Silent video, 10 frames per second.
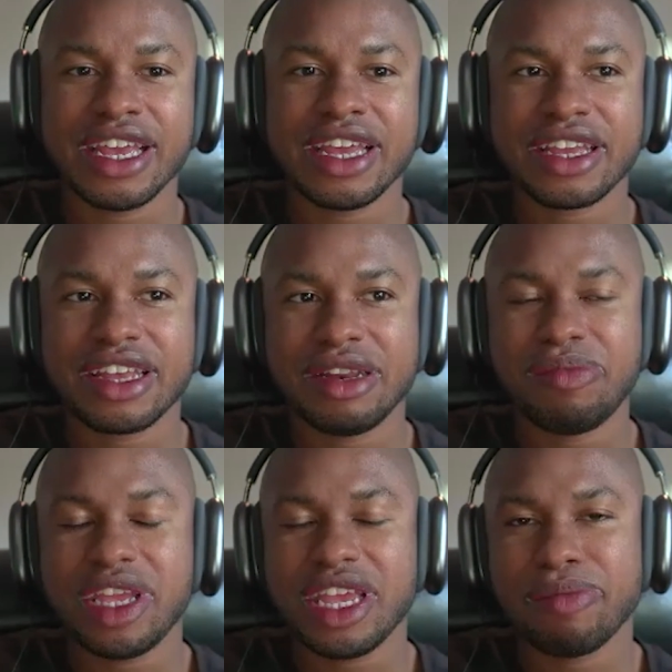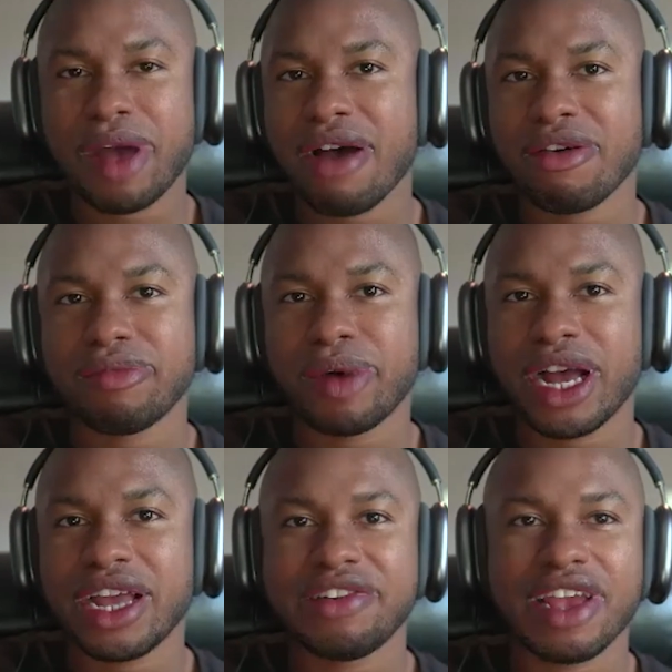could be empowered
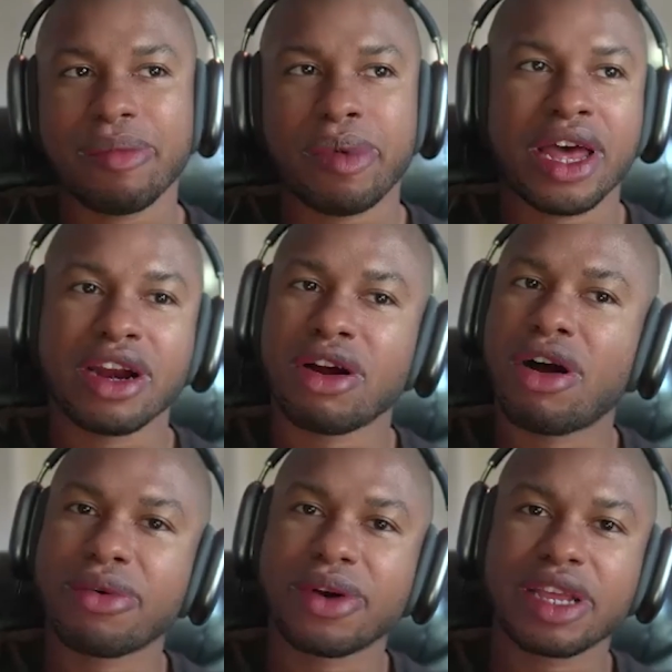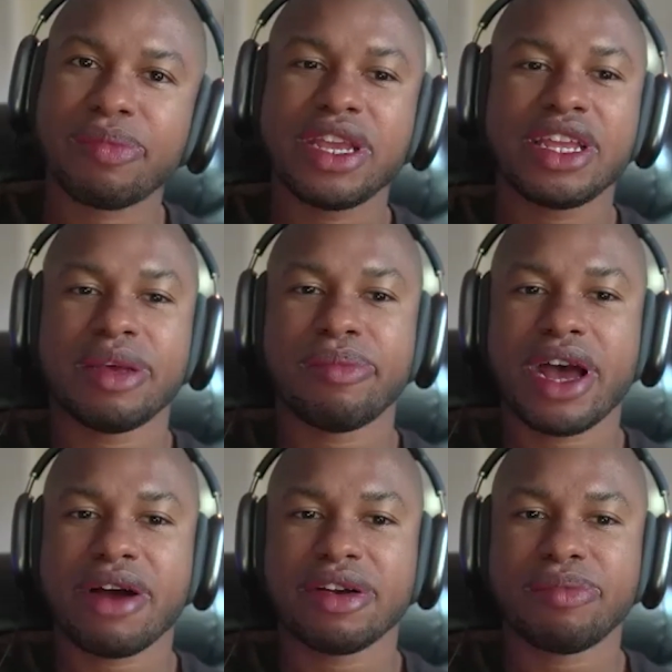by a chatbot, or already being
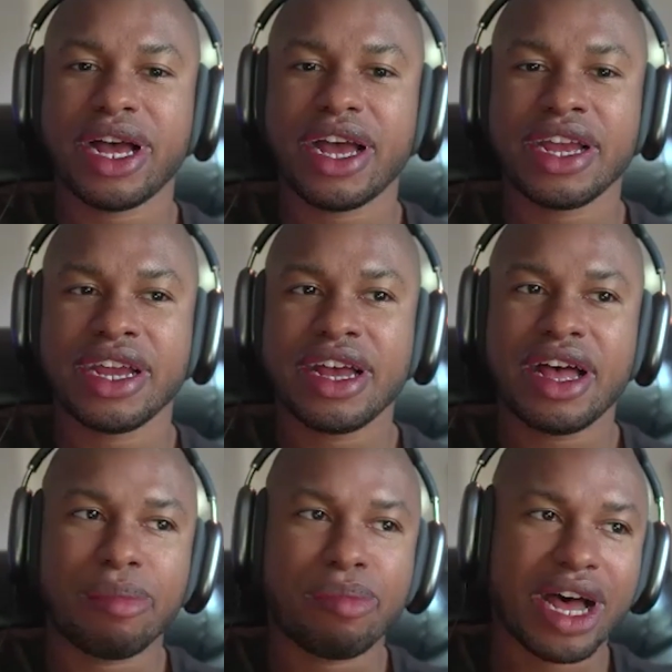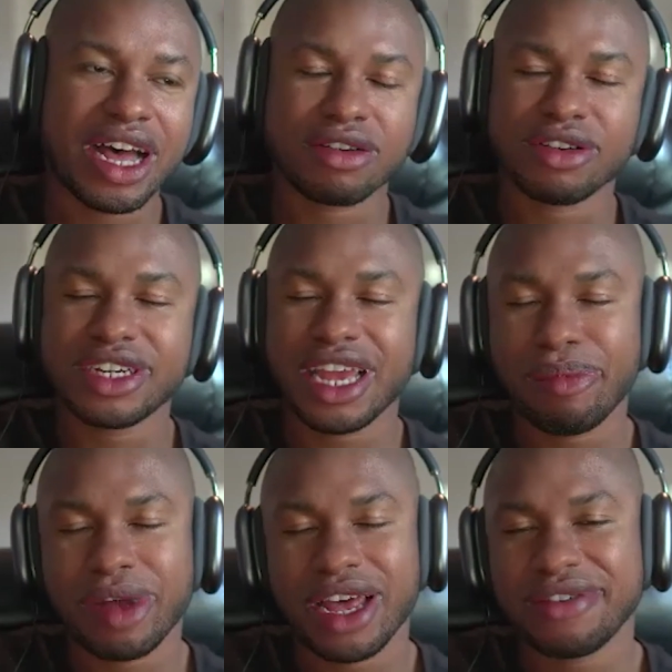empowered by a bot or
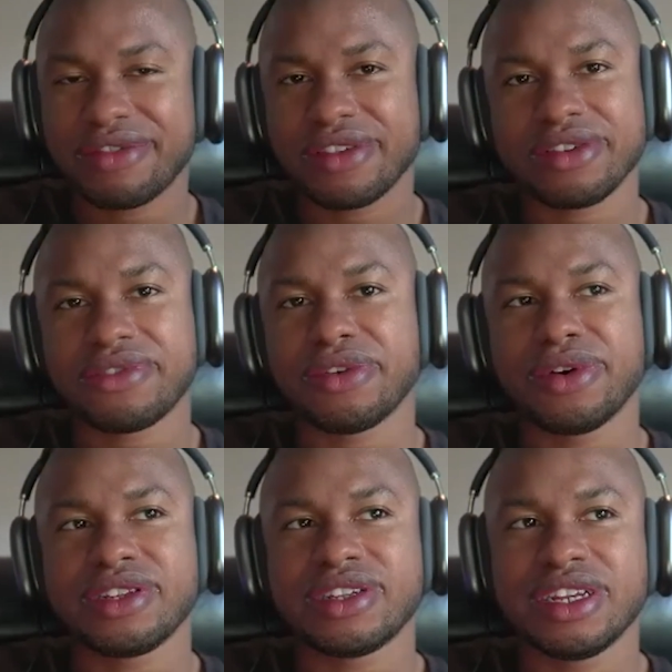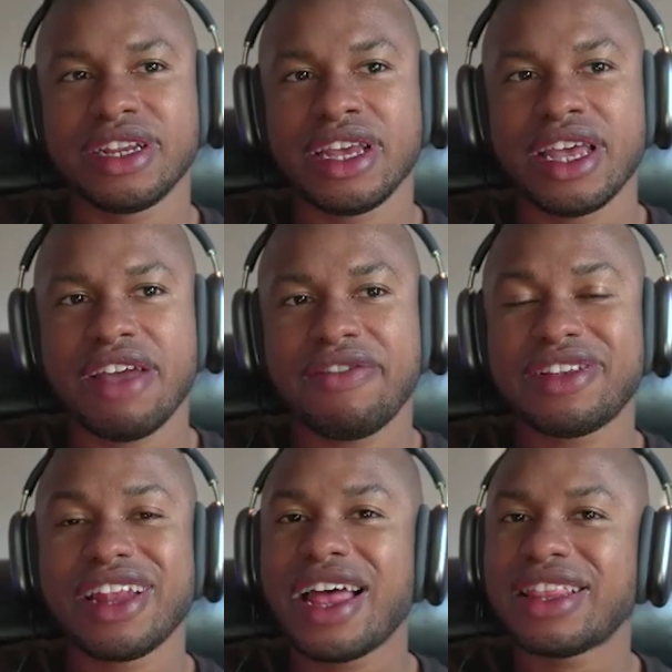chatbot of sorts? And if it's
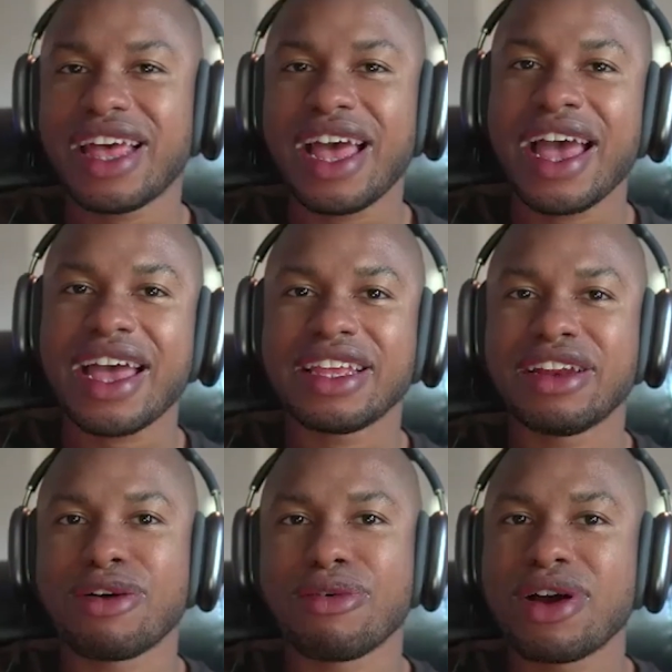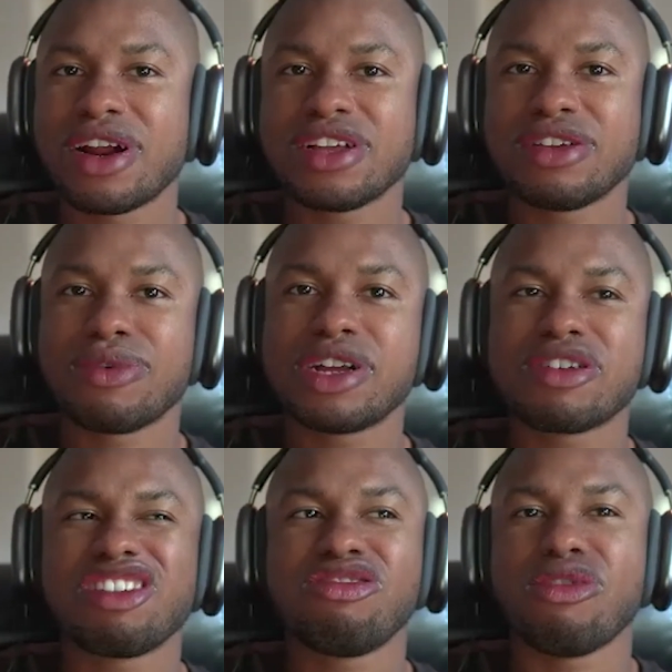not that, what
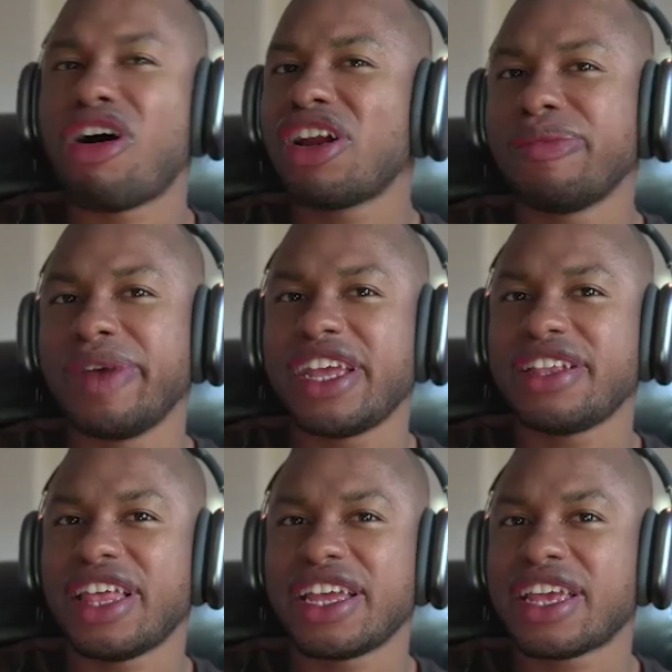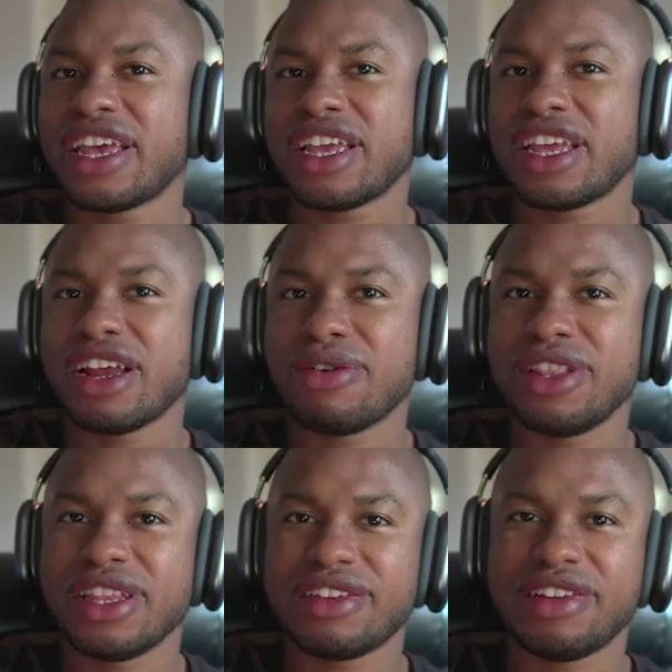could you automate? Like,
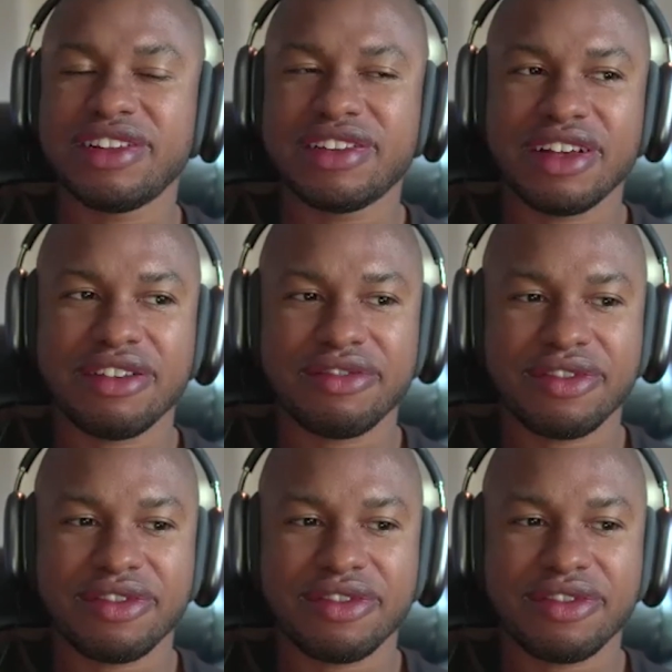in the sense of